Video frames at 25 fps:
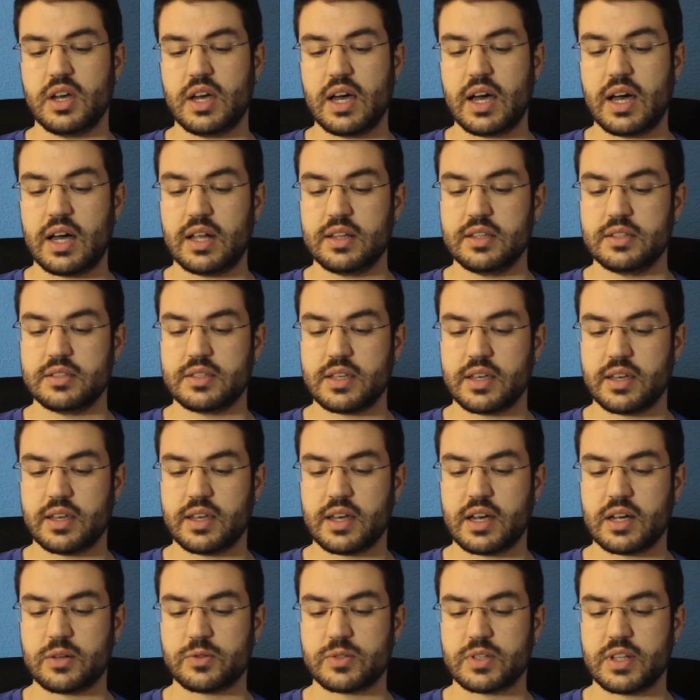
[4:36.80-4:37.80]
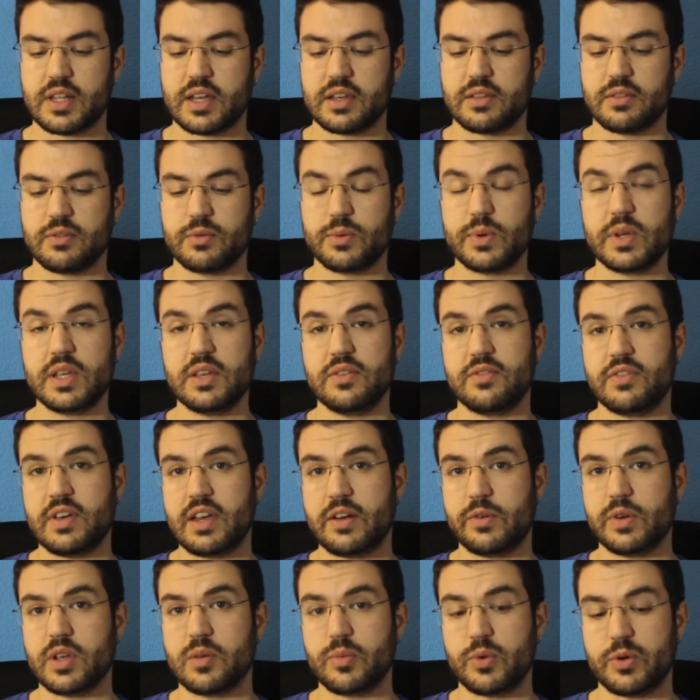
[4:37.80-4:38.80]
Halliday outlined three
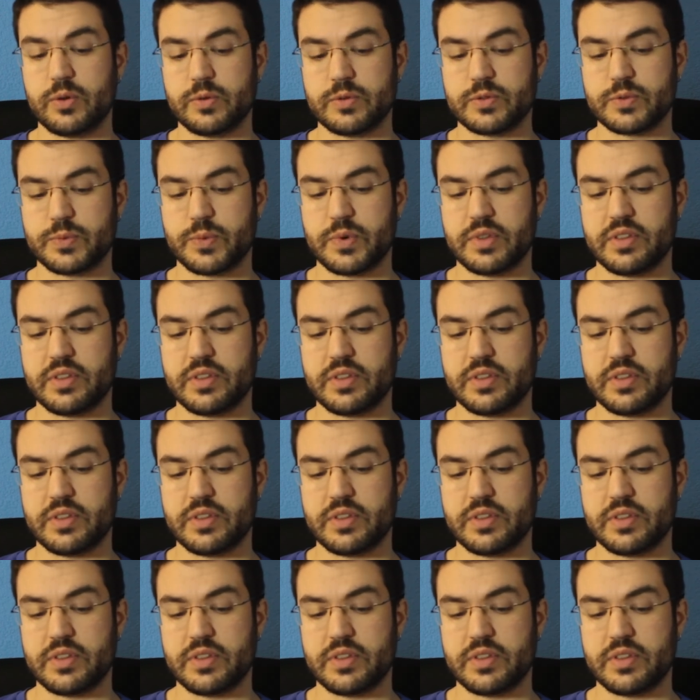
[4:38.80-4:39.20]
variables